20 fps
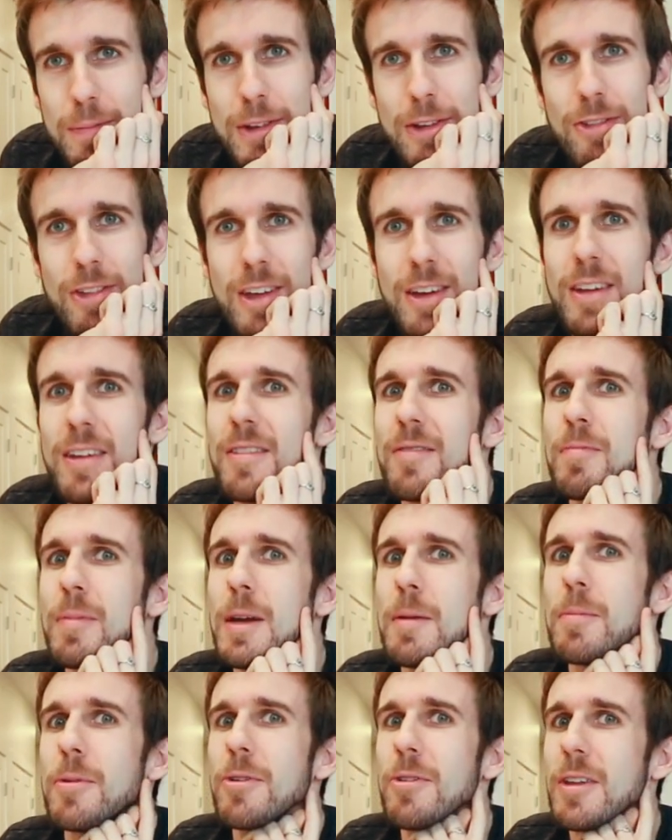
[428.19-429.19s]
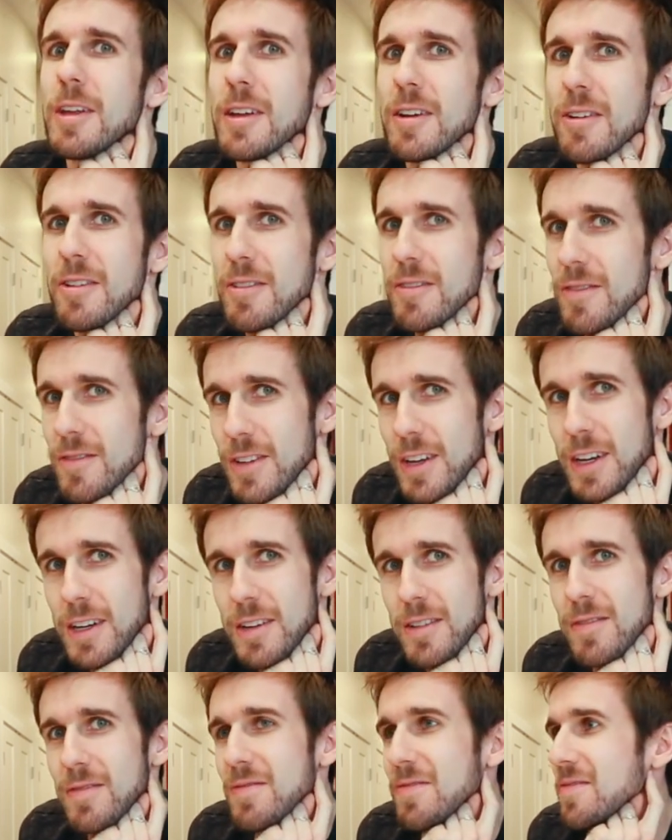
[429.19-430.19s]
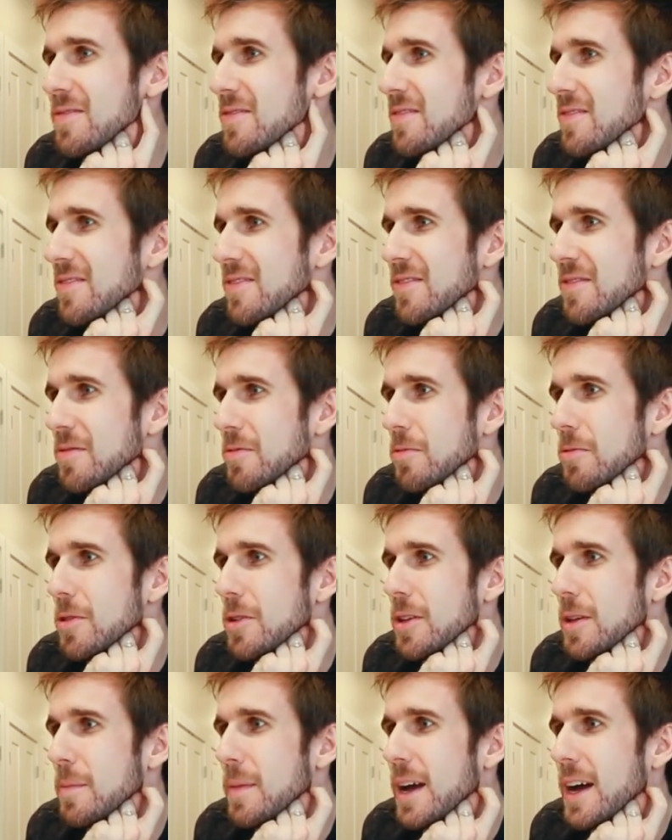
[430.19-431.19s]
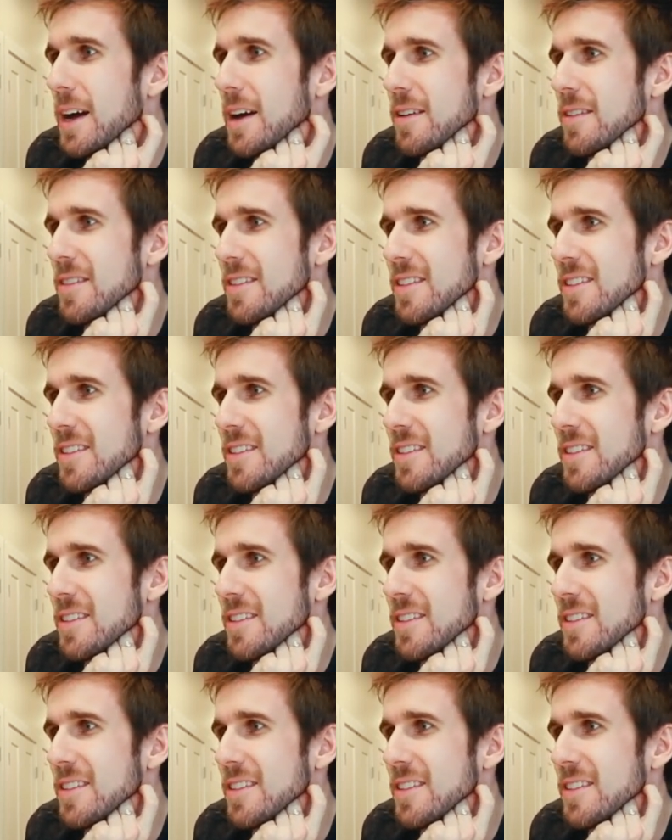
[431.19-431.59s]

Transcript: music people that are like really mad.